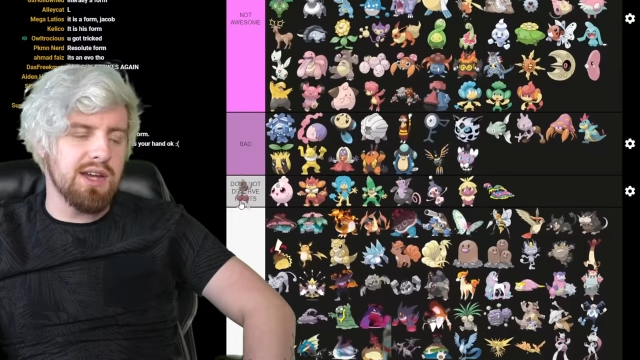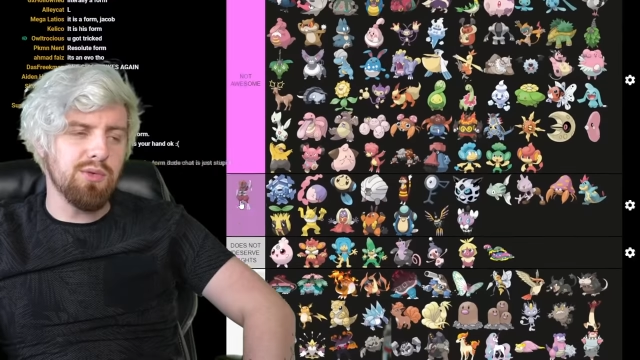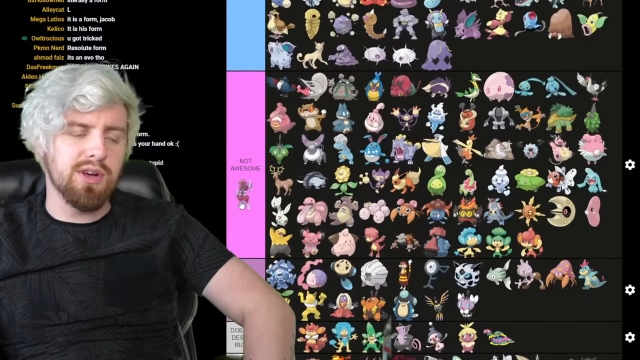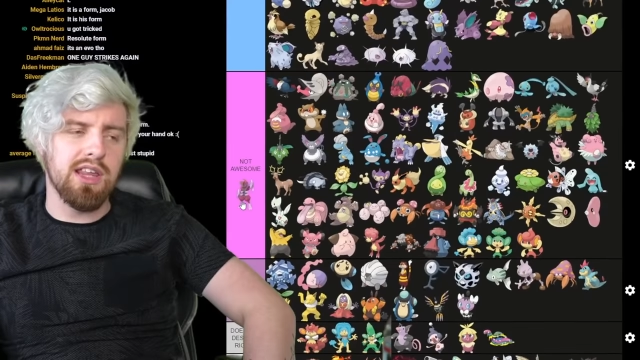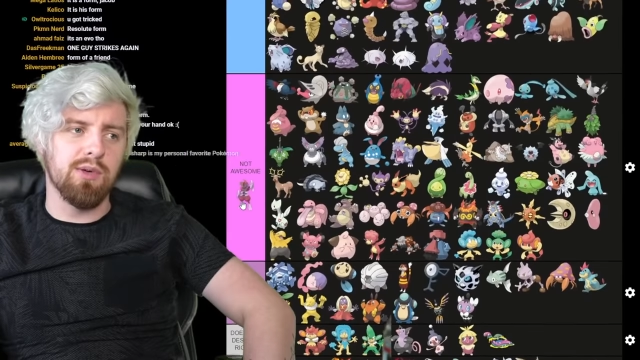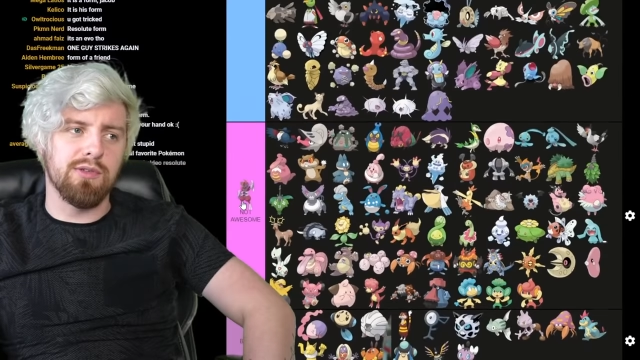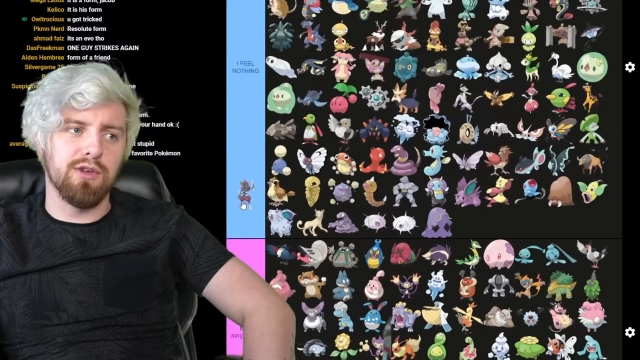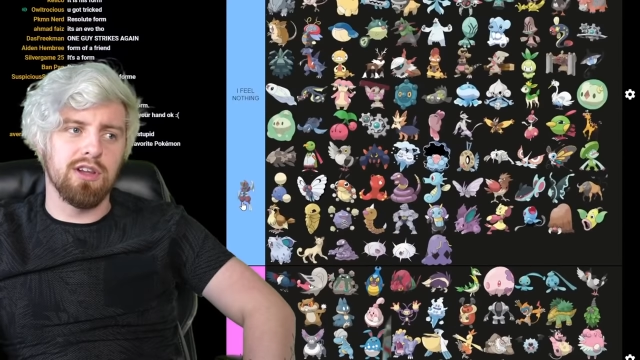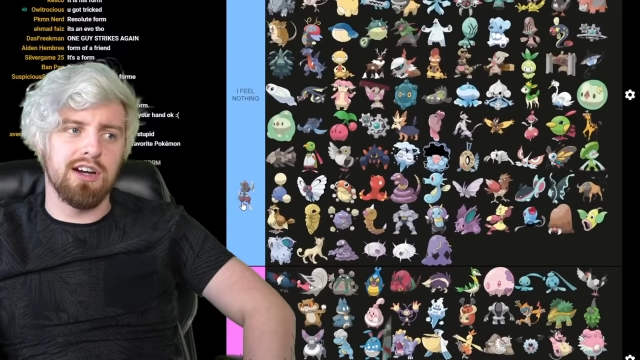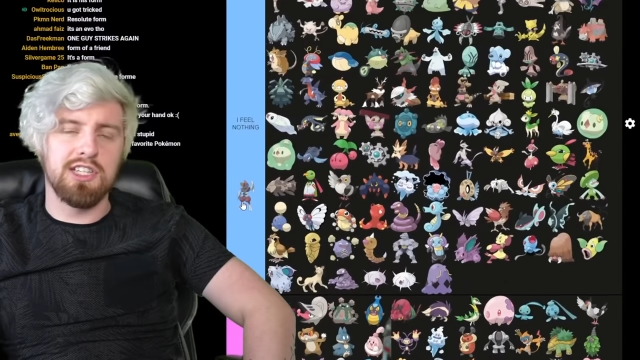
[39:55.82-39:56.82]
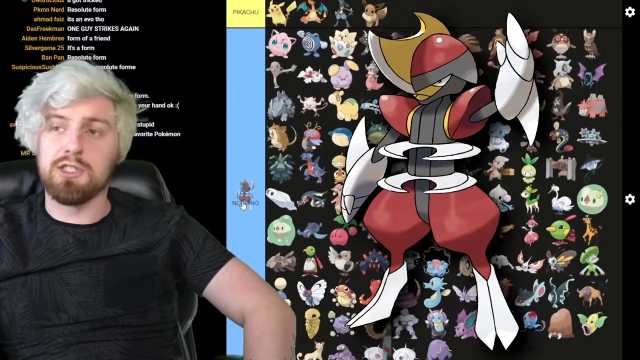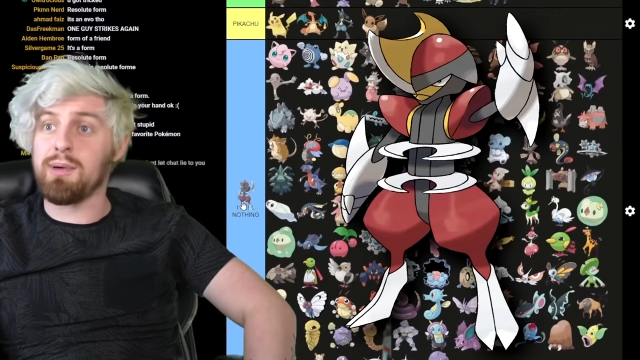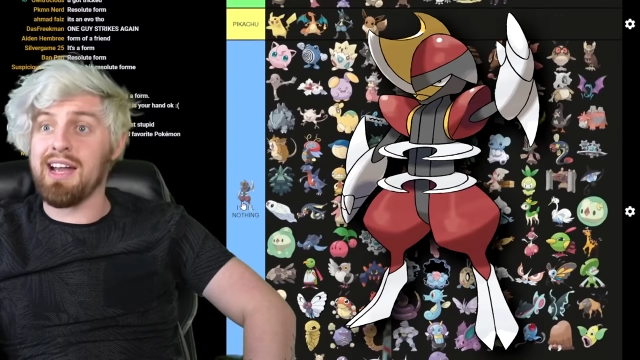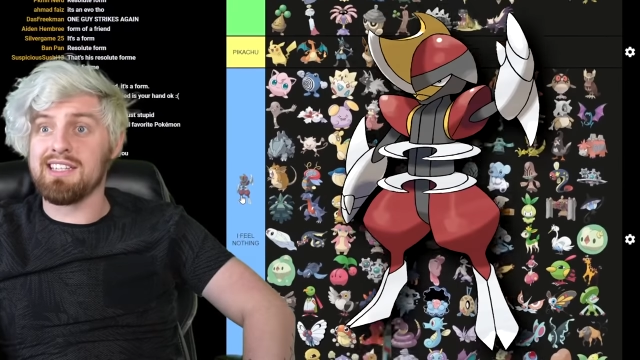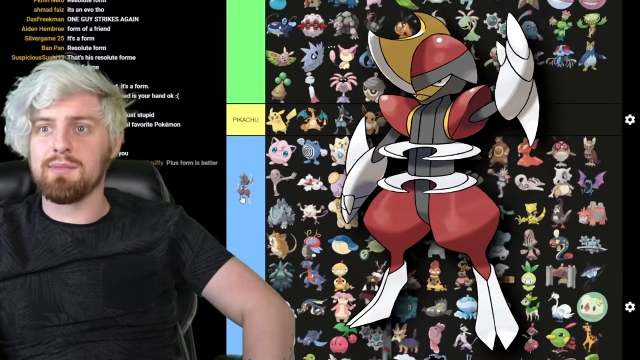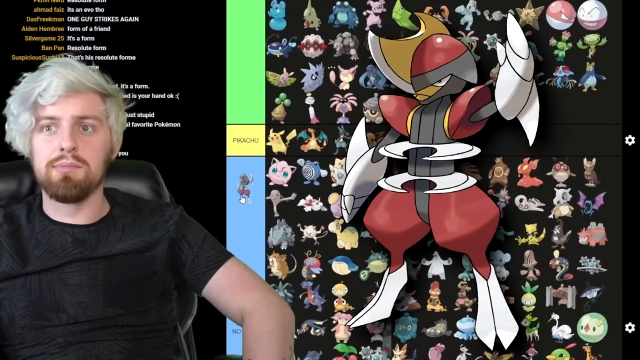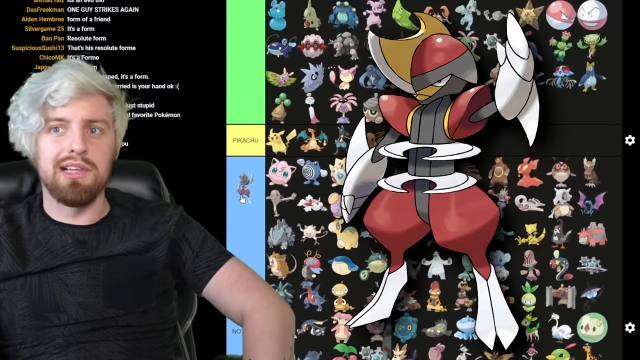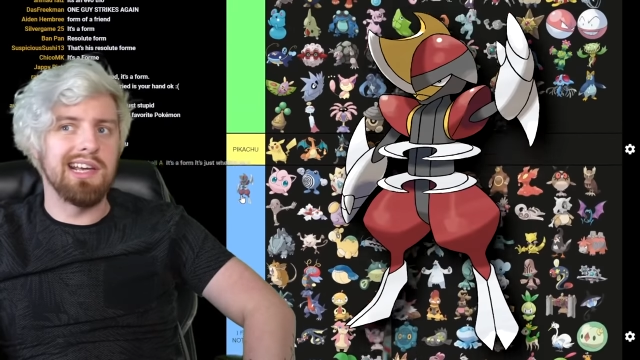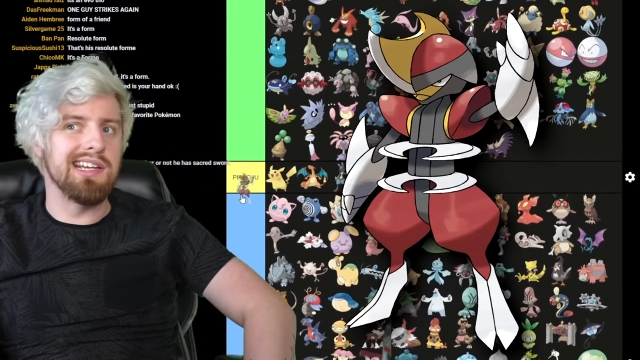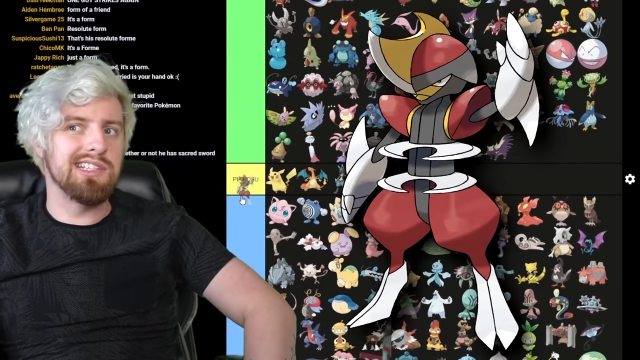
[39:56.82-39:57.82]
They really went for a lot of spikes and
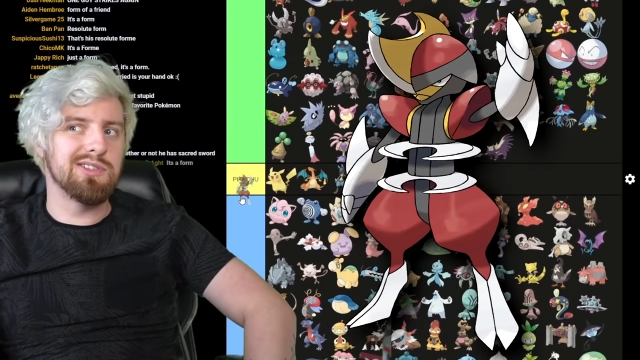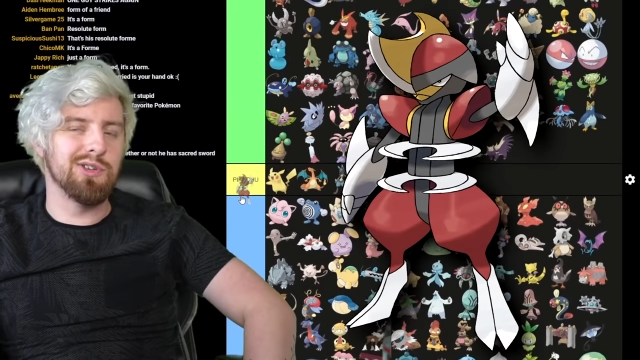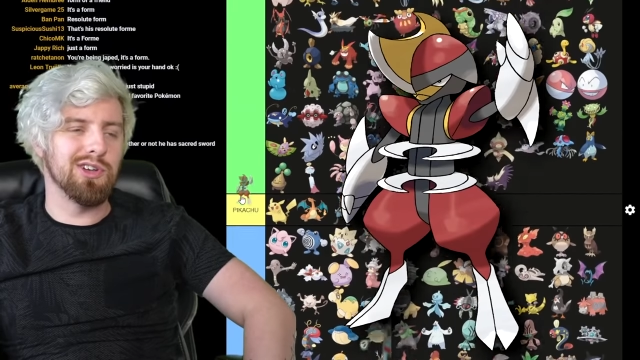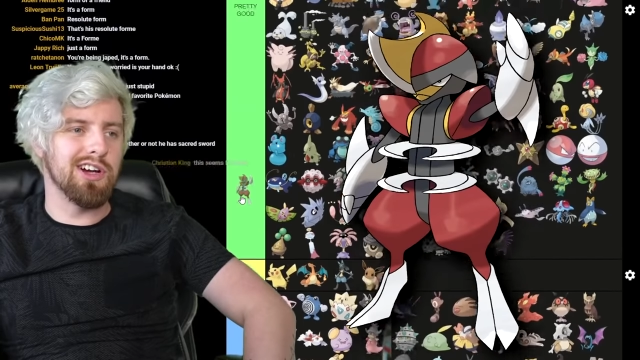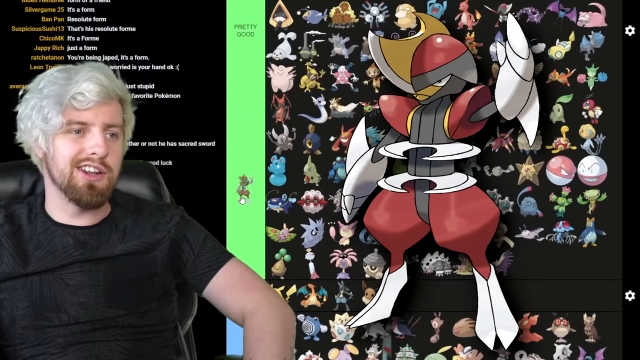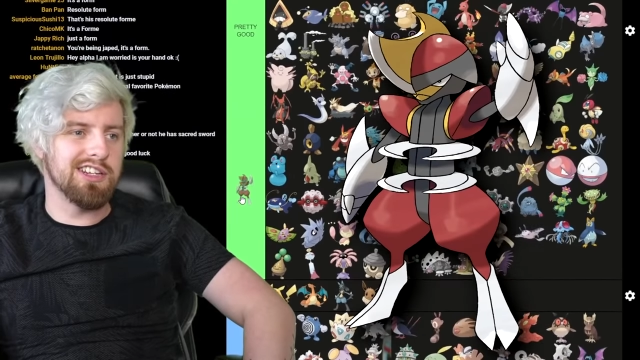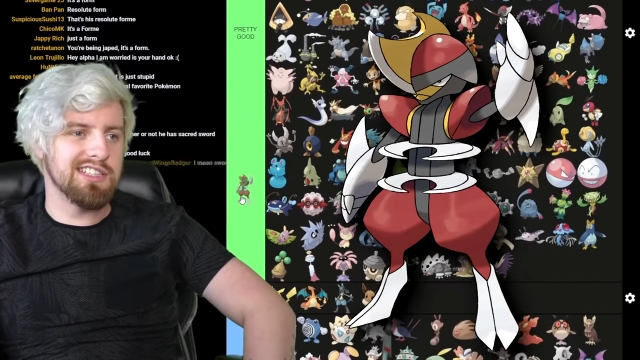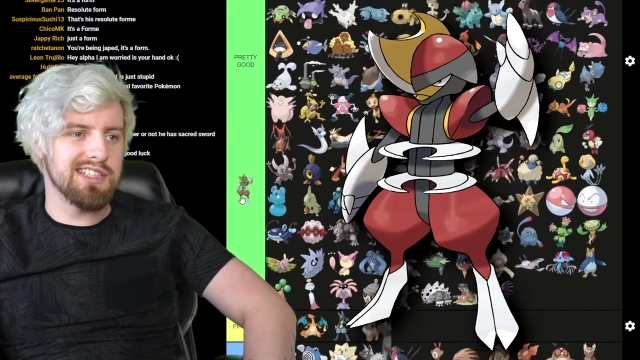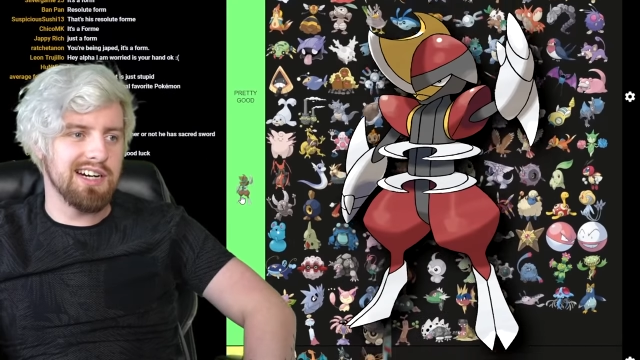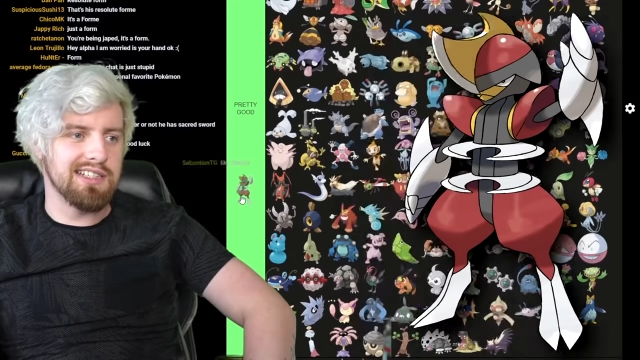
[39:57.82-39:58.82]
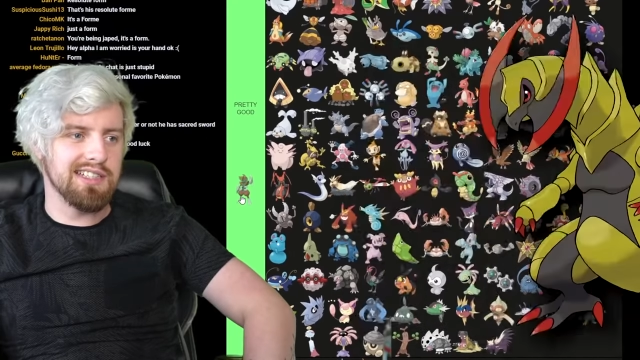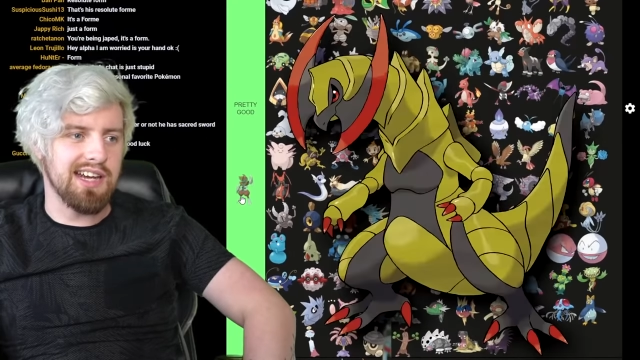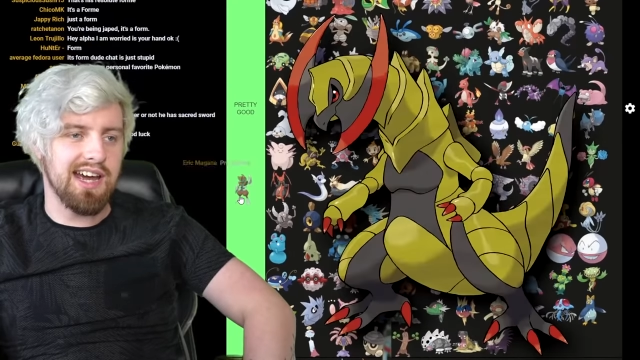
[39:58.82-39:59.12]
blades for a lot of the designs, like